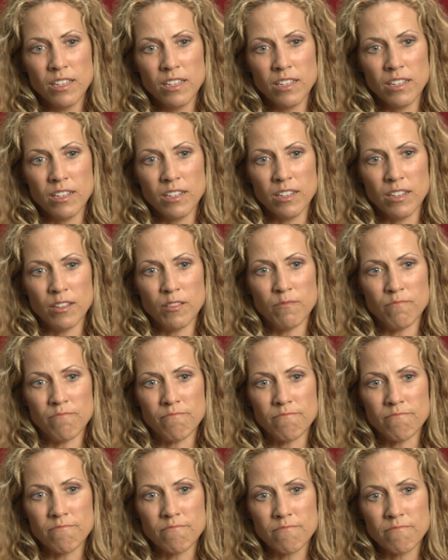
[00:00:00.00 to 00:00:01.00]

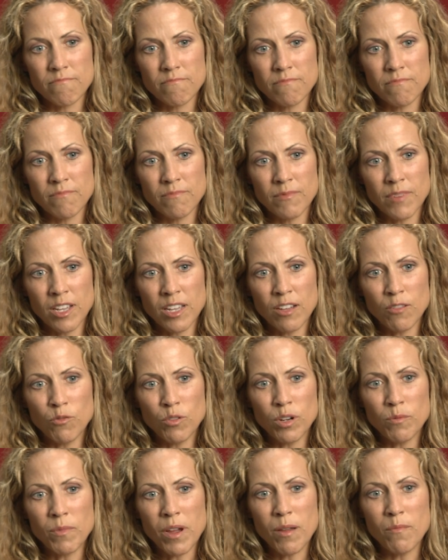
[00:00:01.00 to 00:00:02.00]
um,
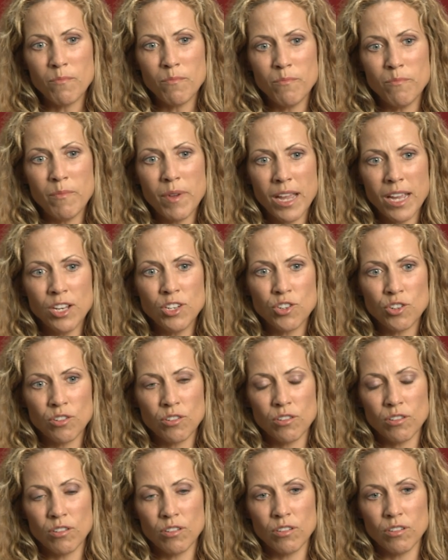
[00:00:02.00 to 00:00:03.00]
one of my
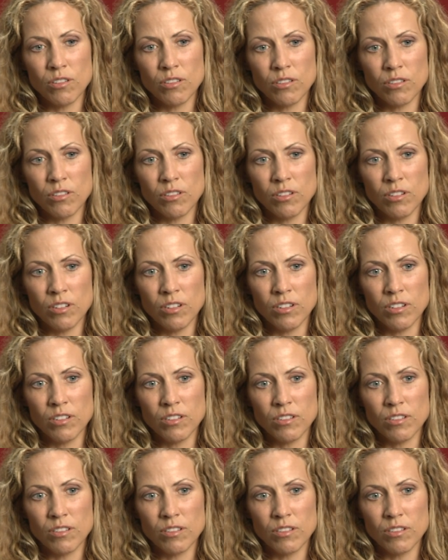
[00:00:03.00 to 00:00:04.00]
major
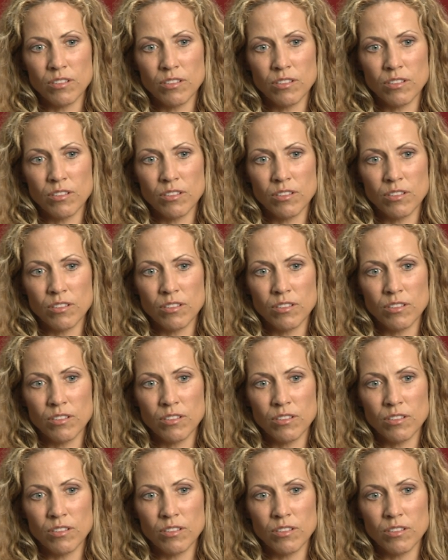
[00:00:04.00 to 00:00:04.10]
uh,